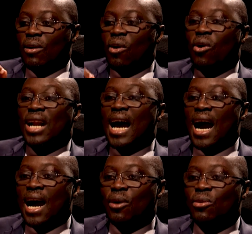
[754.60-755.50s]
on
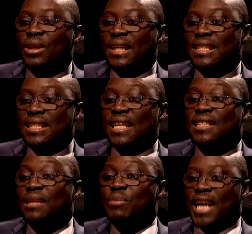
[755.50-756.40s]
how the
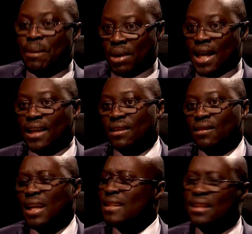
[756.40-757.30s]
CST be applied.
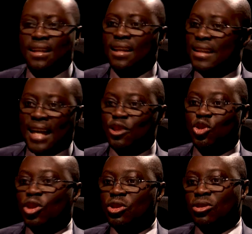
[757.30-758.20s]
And I said, that is
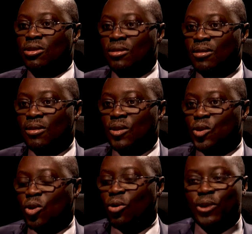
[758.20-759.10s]
not
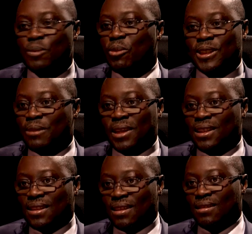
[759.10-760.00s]
your
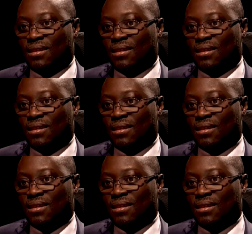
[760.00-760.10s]
responsibility.